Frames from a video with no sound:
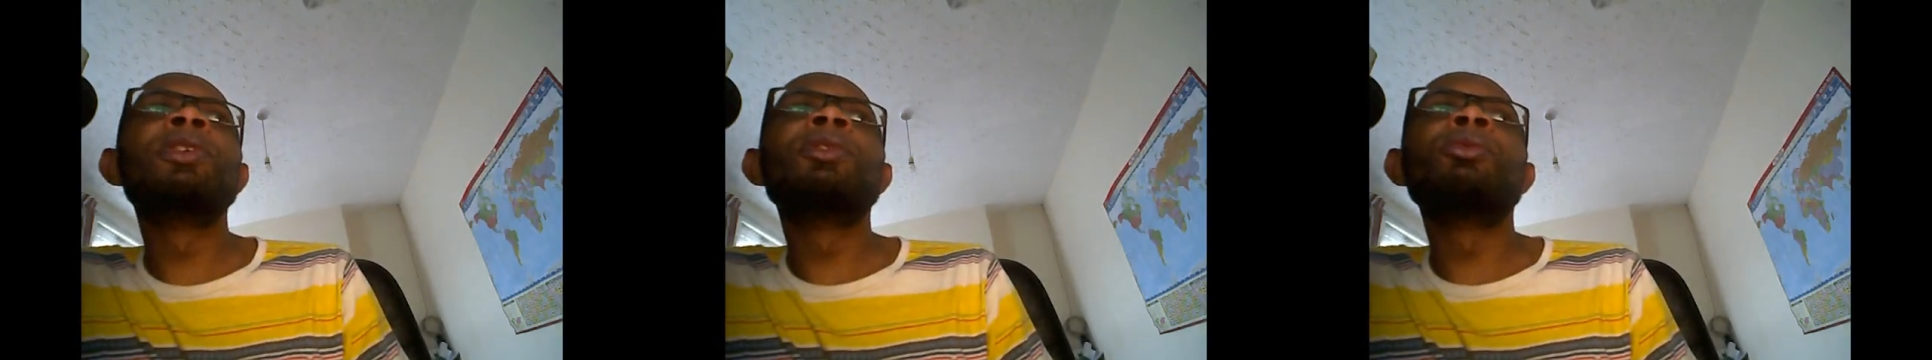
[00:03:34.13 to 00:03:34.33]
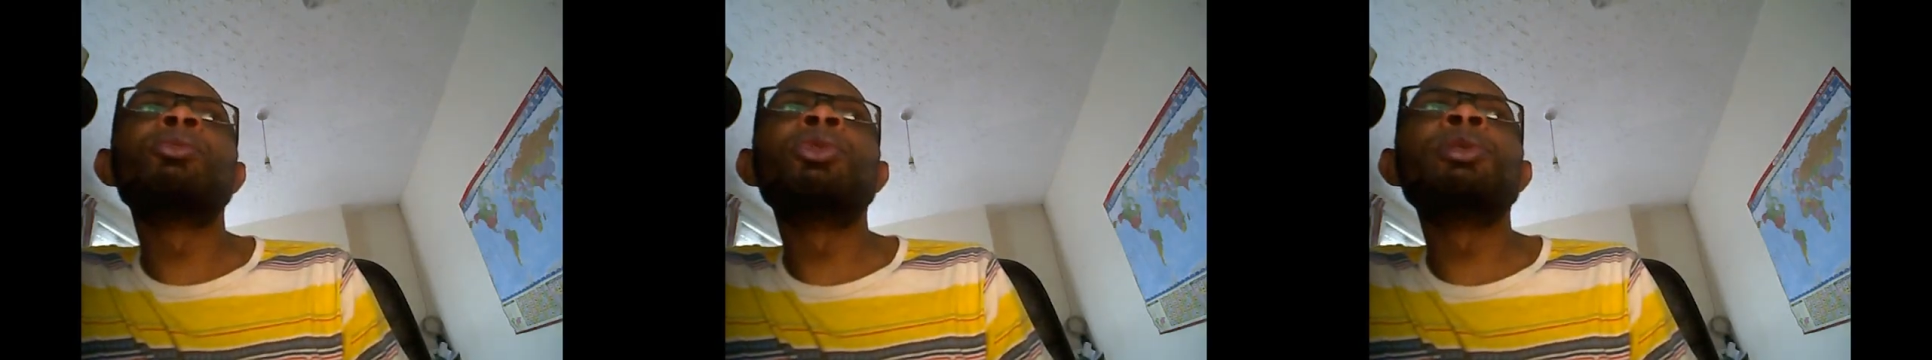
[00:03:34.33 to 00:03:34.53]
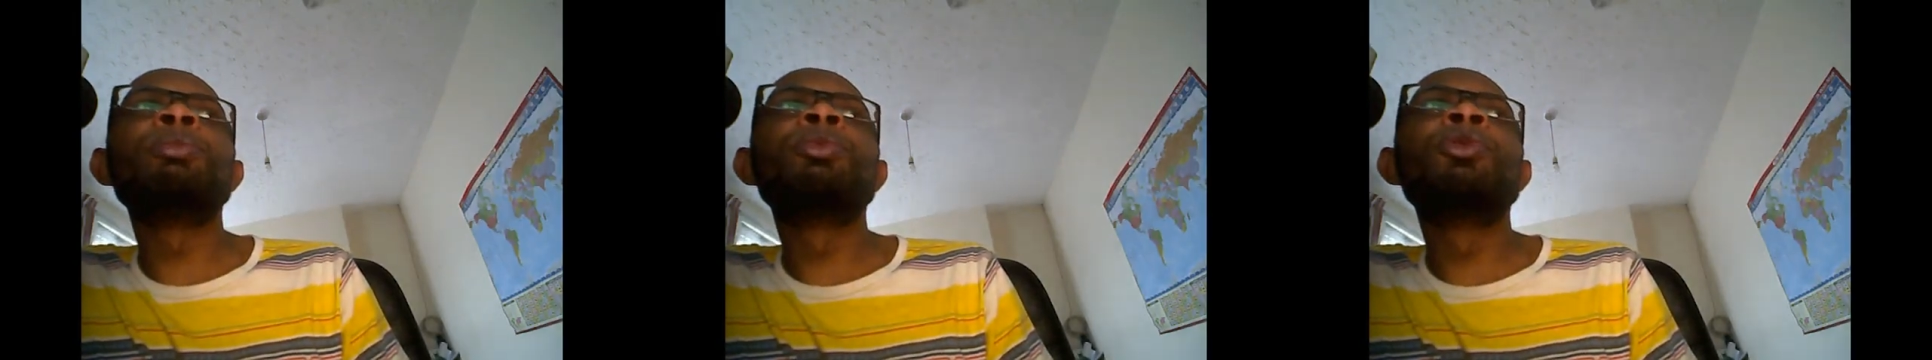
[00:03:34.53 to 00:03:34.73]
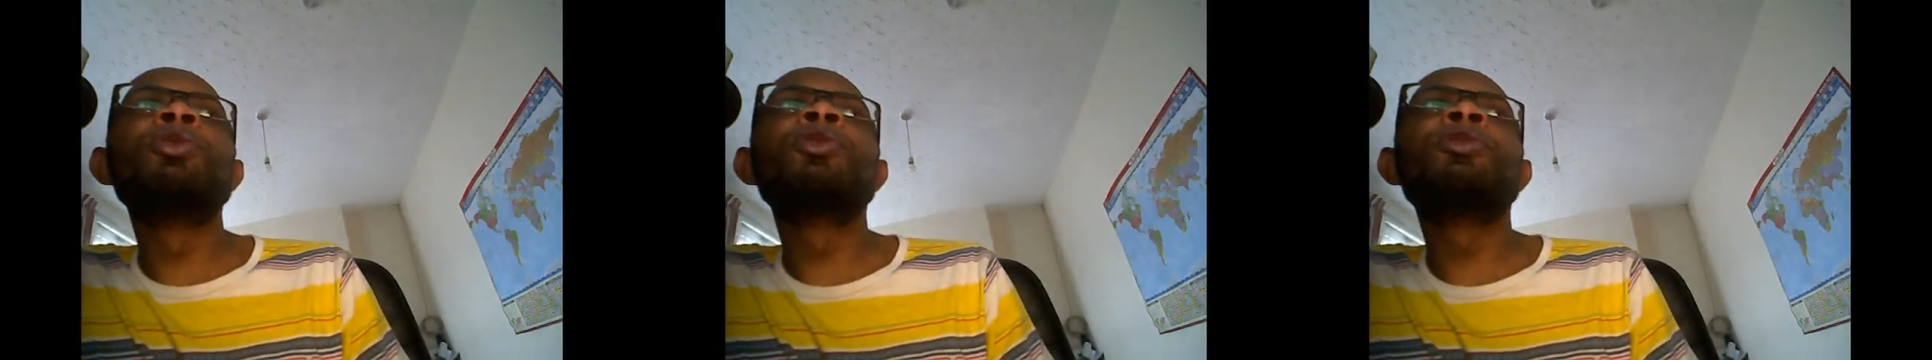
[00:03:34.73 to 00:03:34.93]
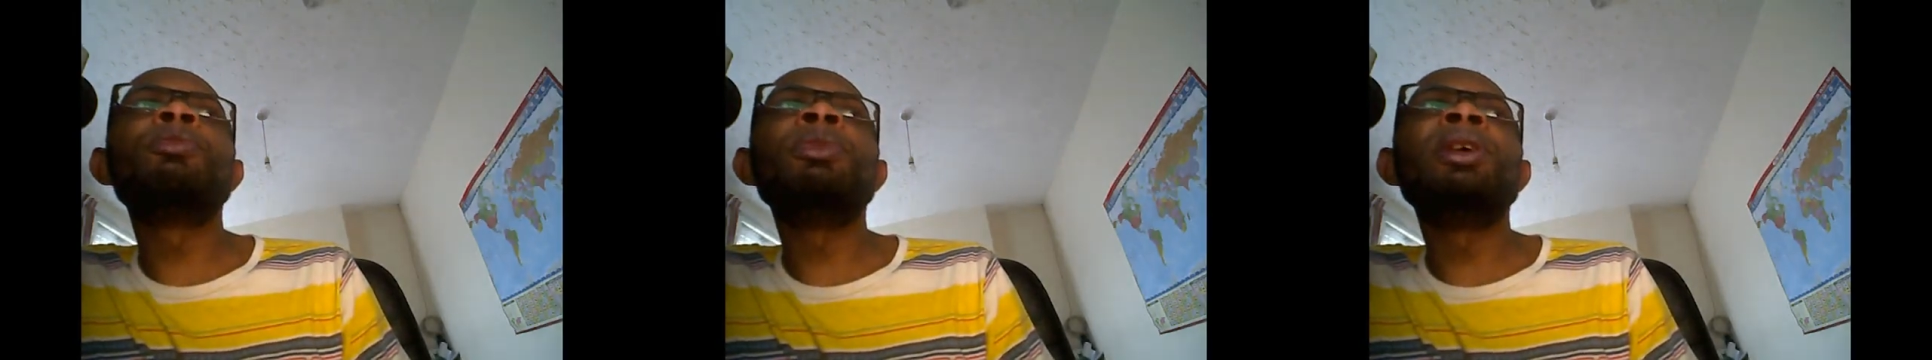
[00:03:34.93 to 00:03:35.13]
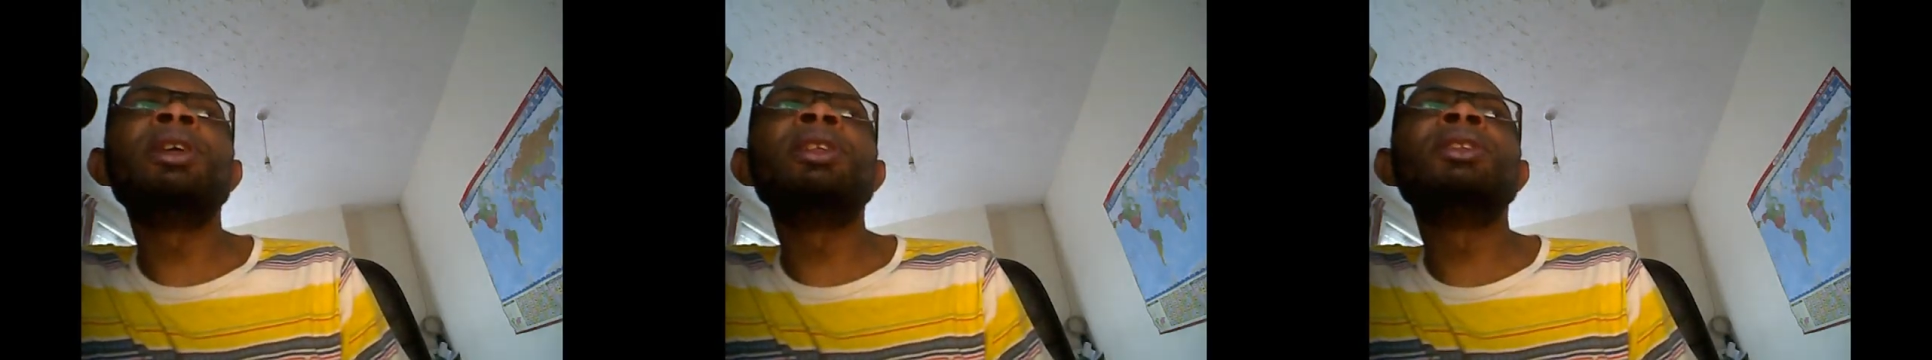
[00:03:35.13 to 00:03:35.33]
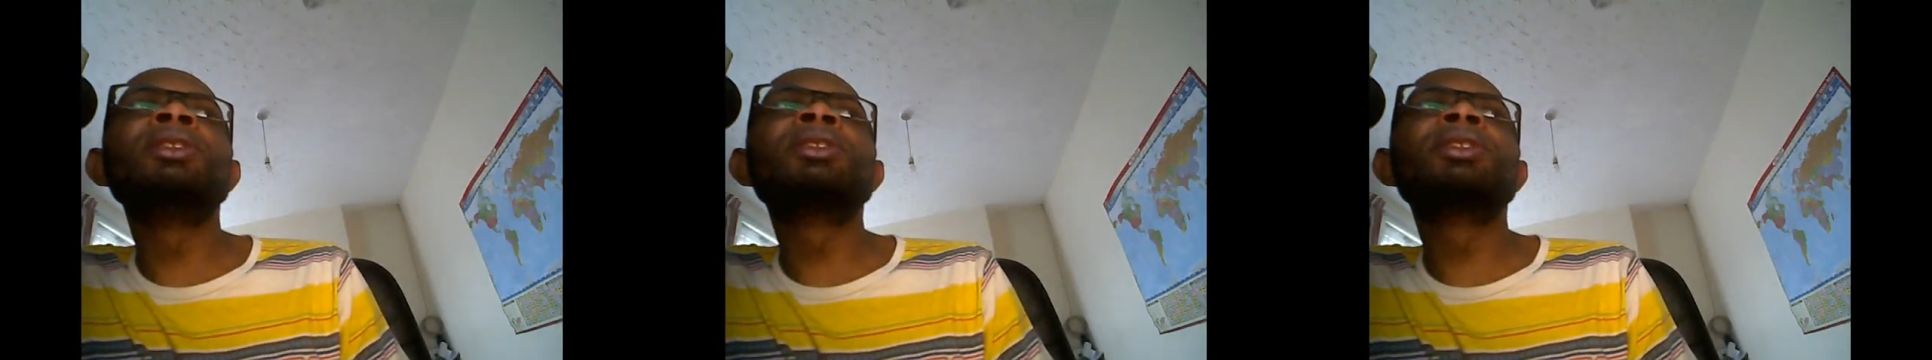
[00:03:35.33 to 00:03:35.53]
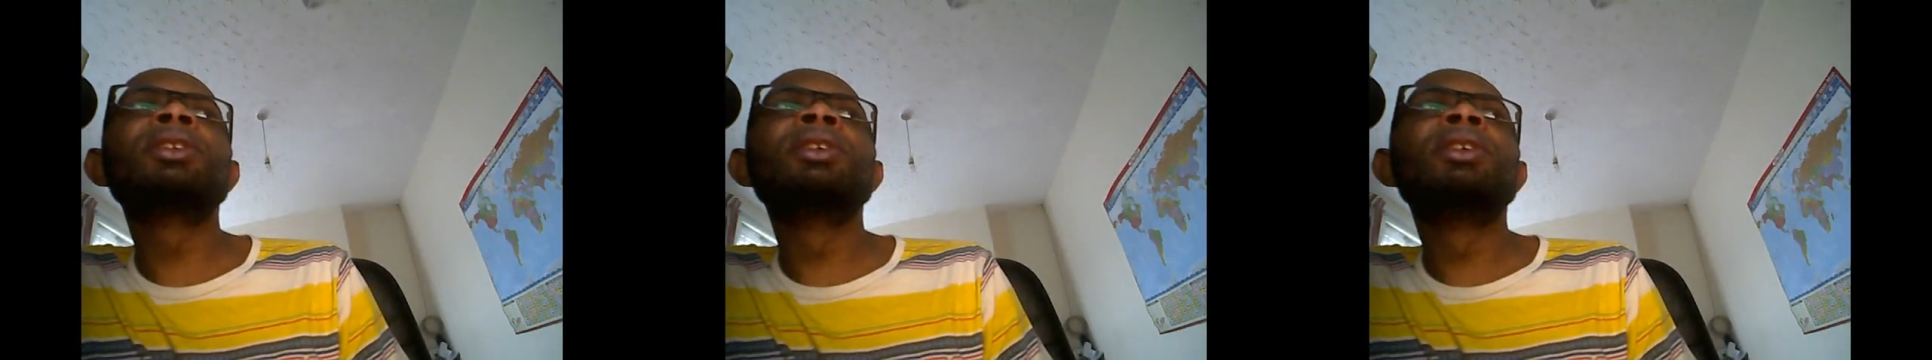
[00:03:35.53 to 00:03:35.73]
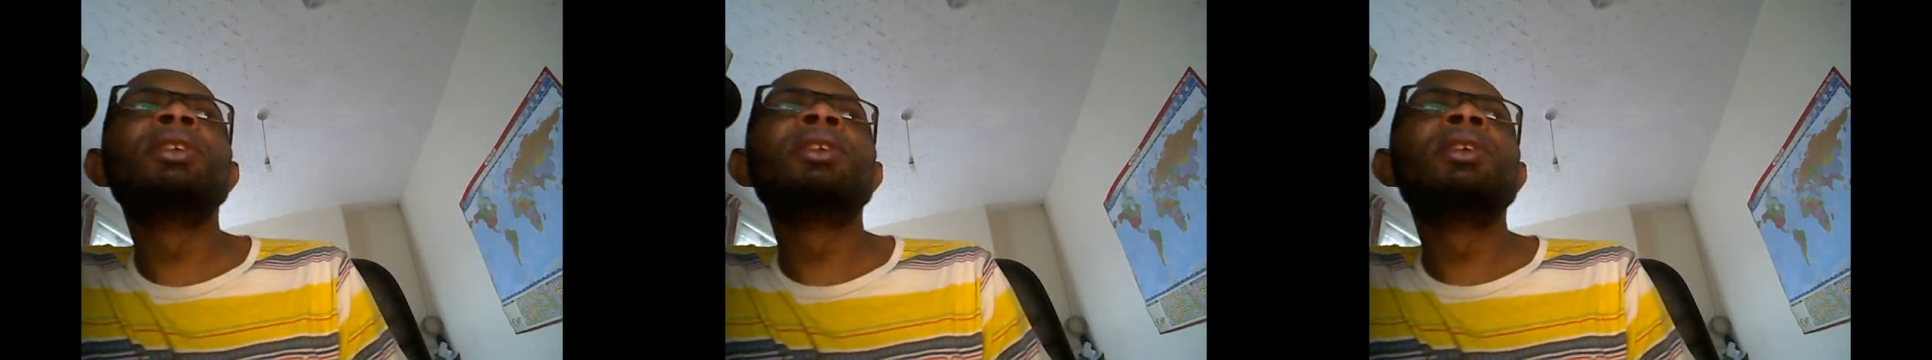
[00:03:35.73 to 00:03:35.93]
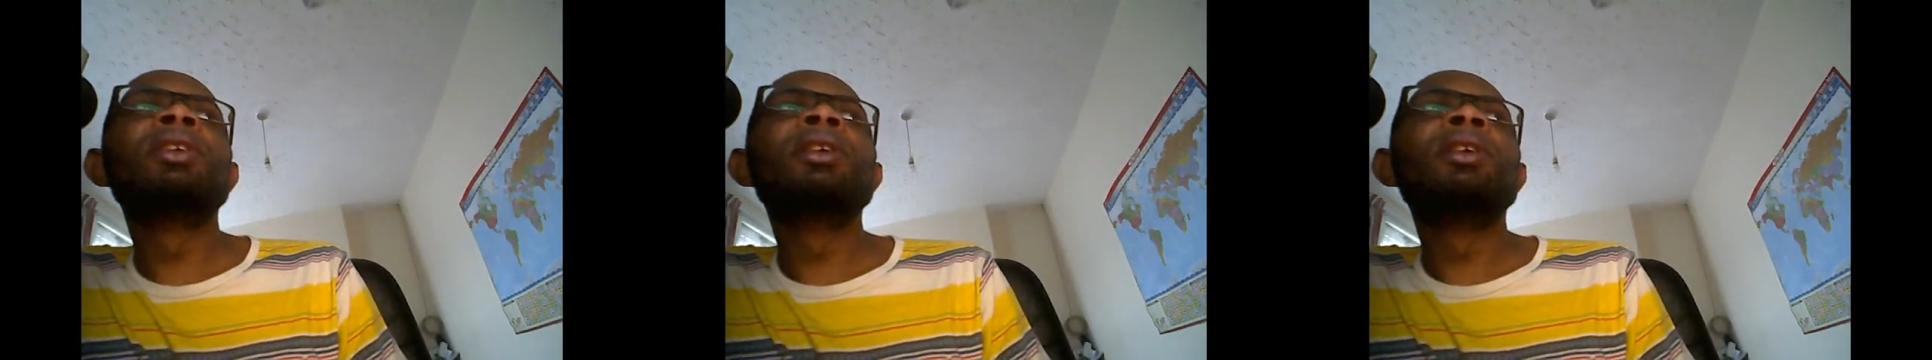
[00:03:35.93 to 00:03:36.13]
Reproof means,
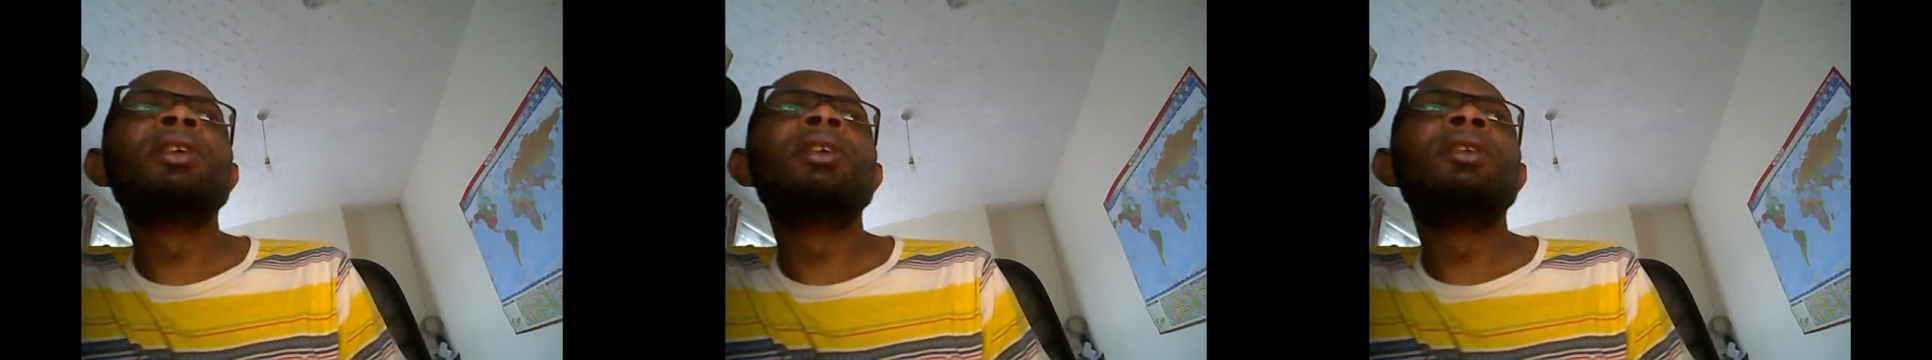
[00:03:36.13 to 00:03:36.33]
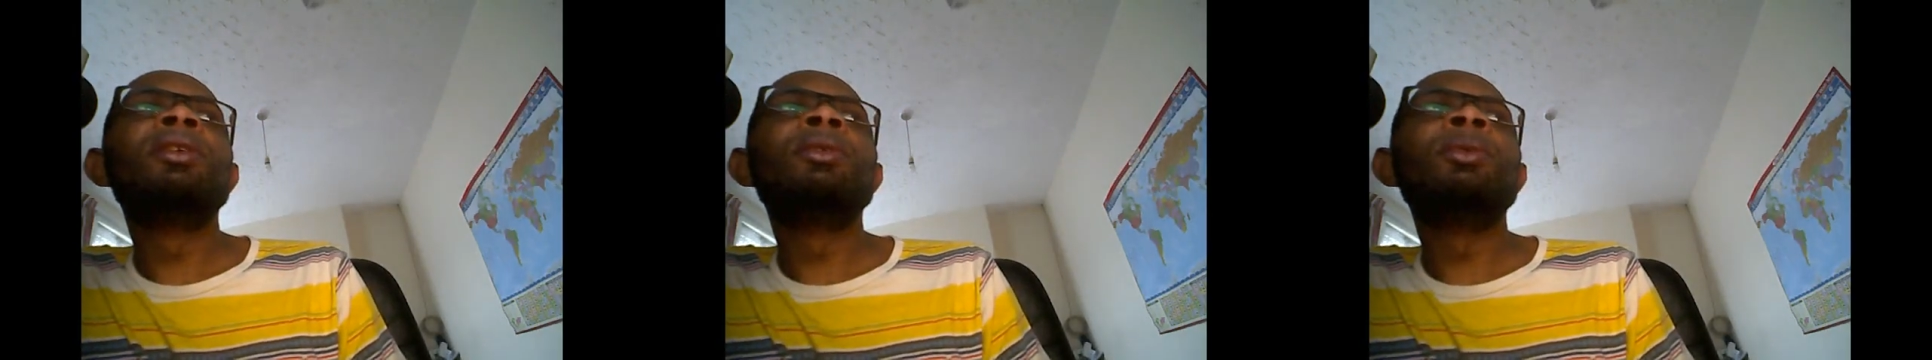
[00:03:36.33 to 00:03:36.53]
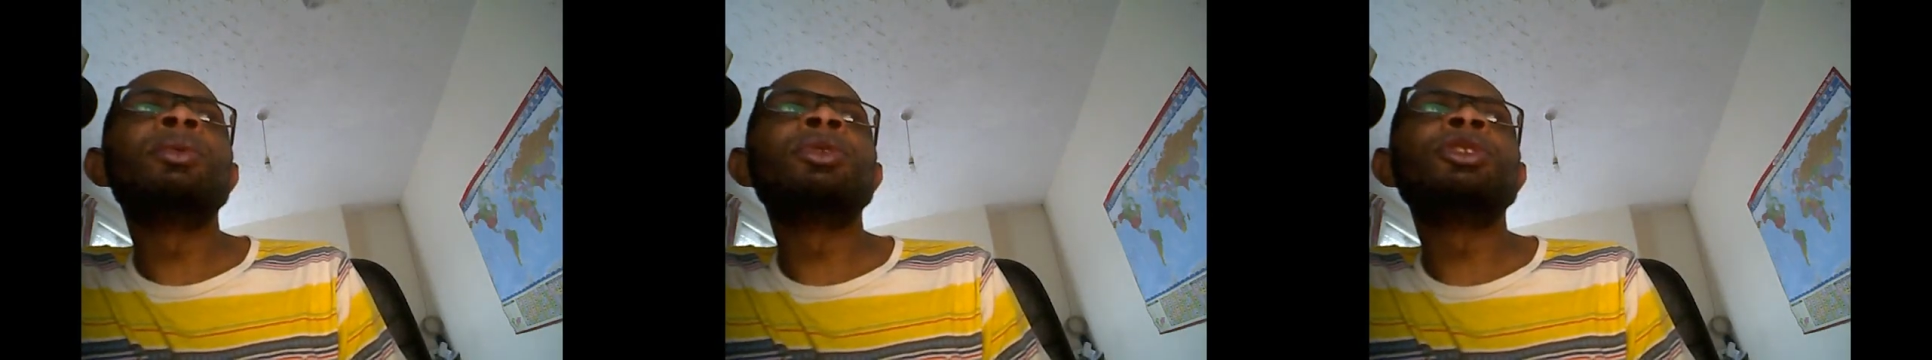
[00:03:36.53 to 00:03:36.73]
which